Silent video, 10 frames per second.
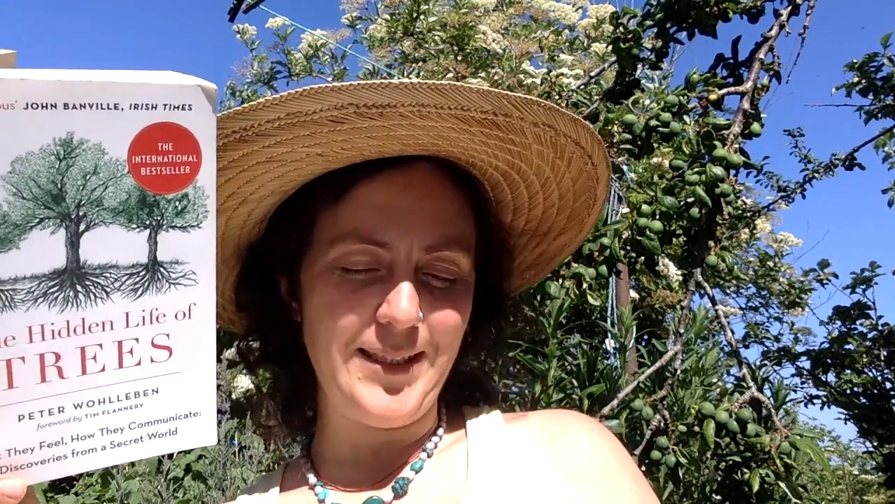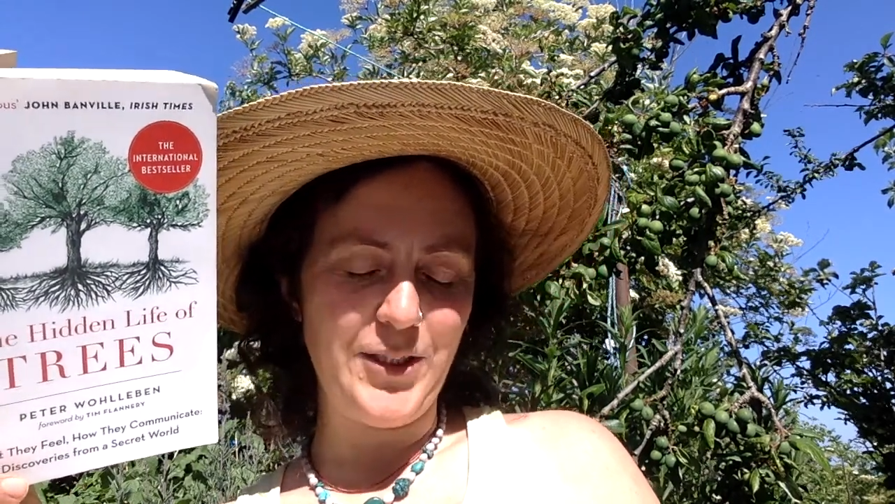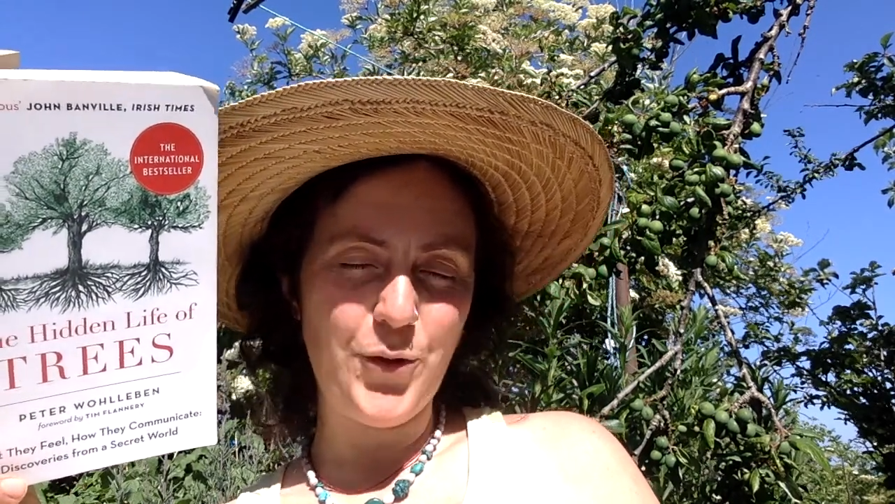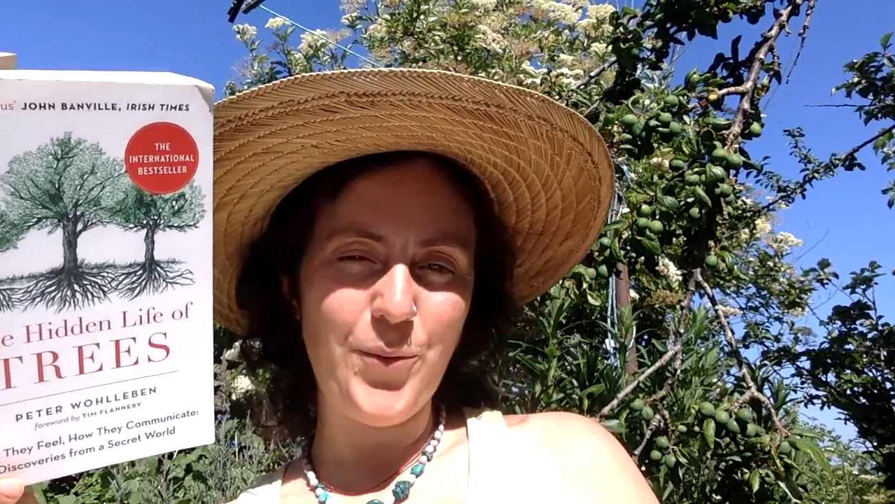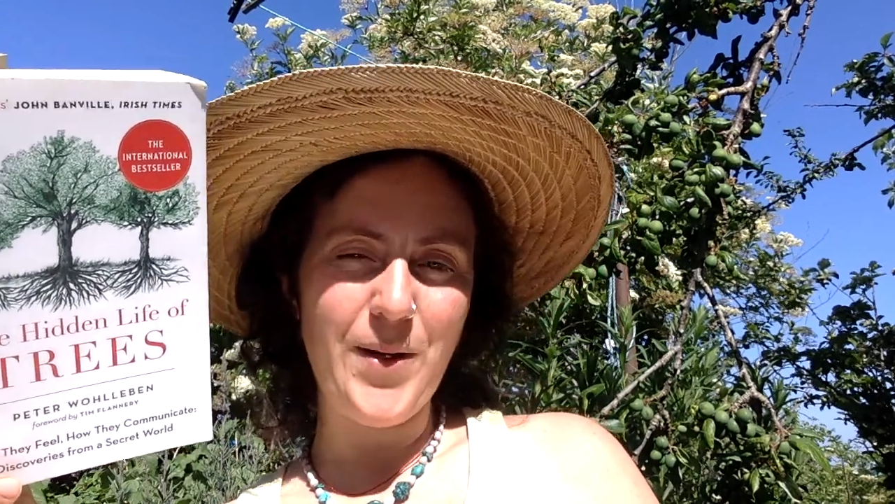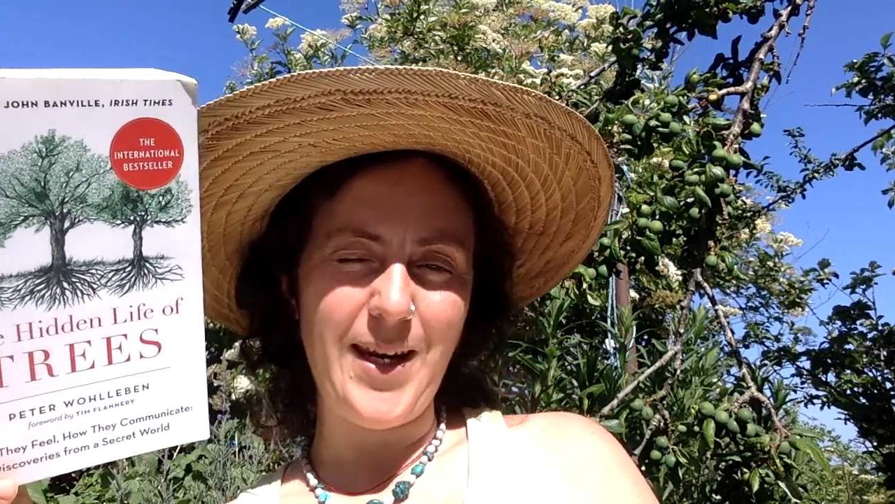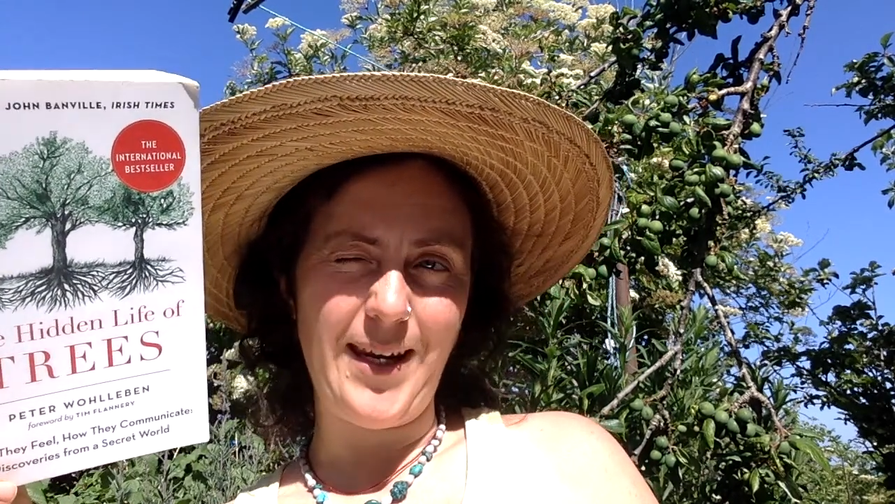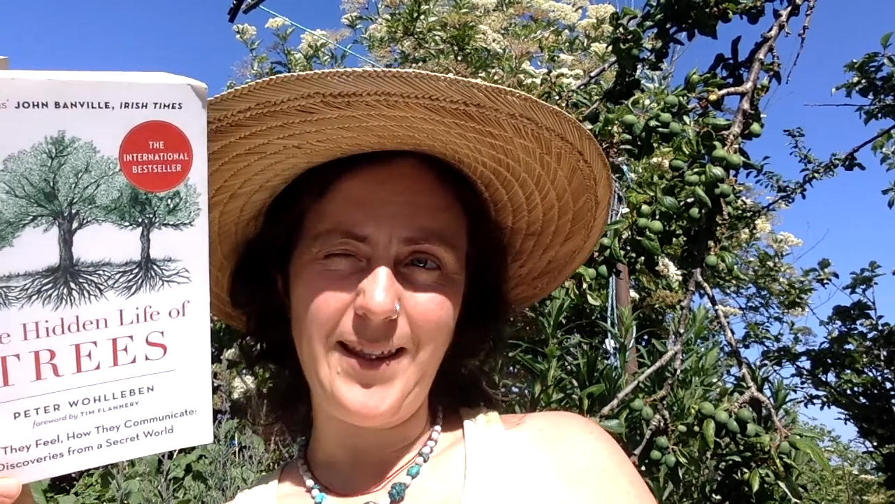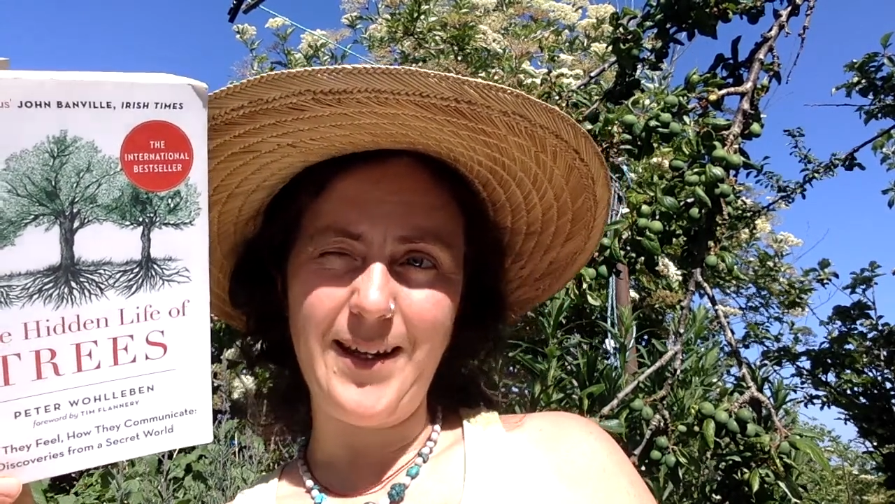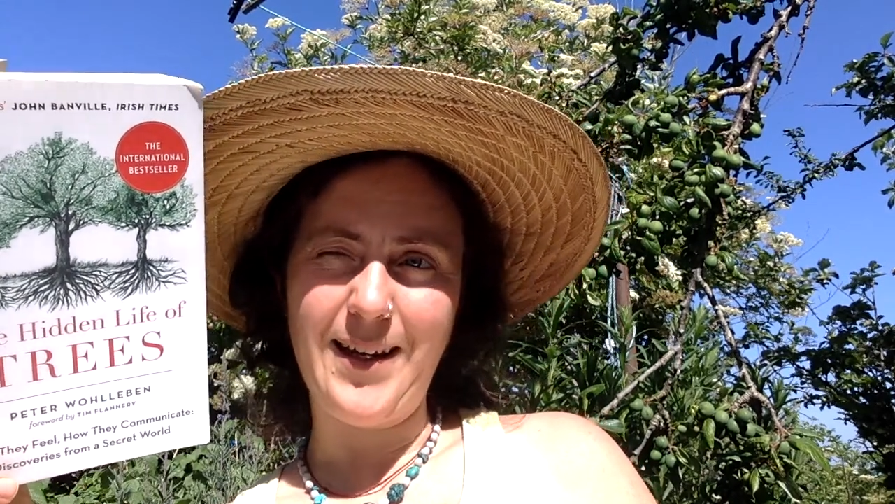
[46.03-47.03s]
this
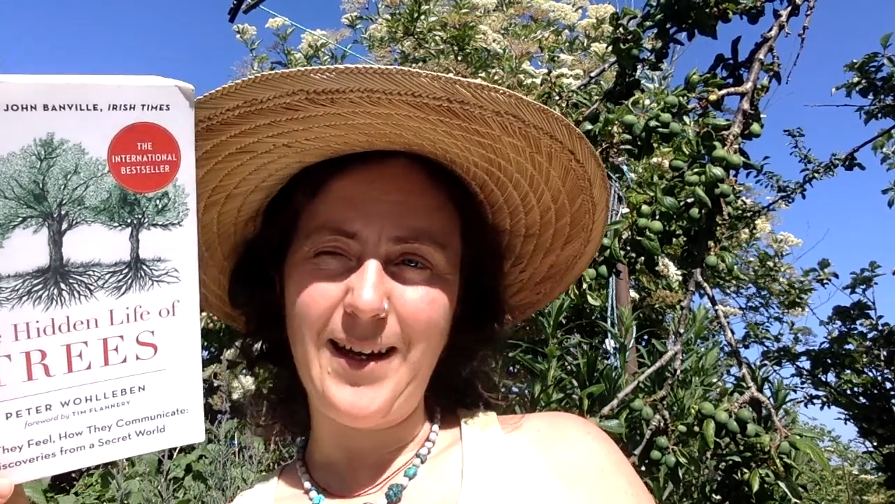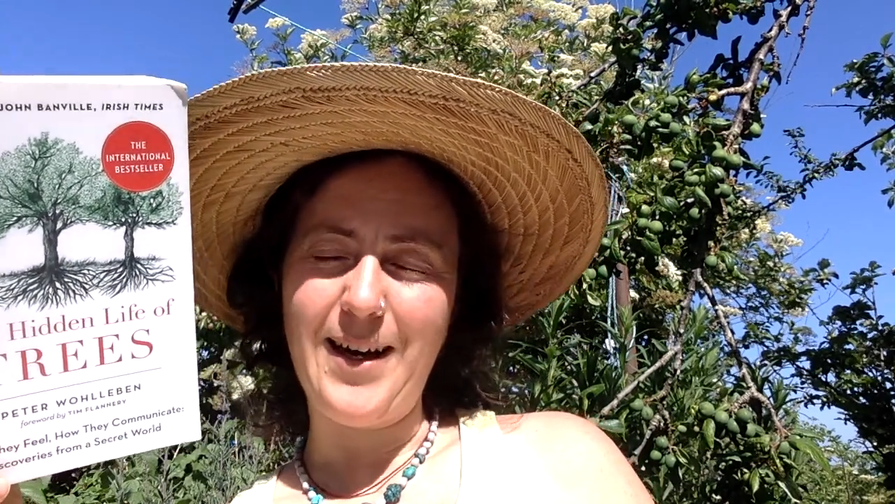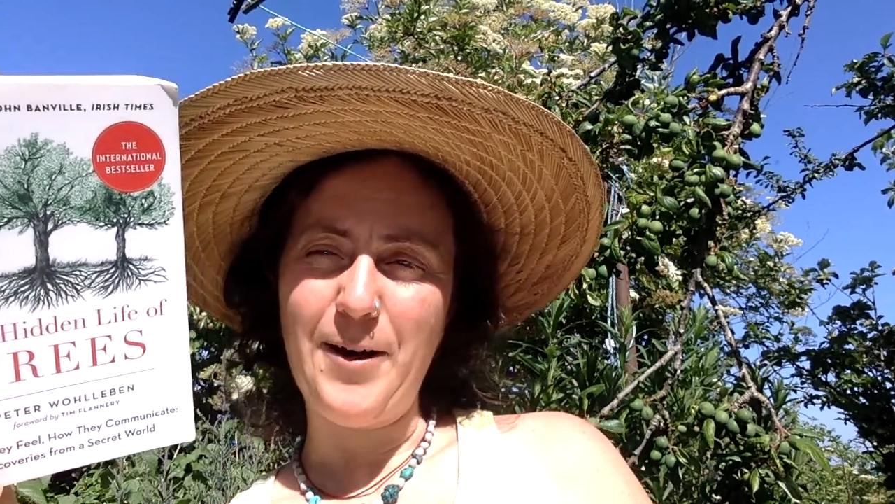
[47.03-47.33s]
tree that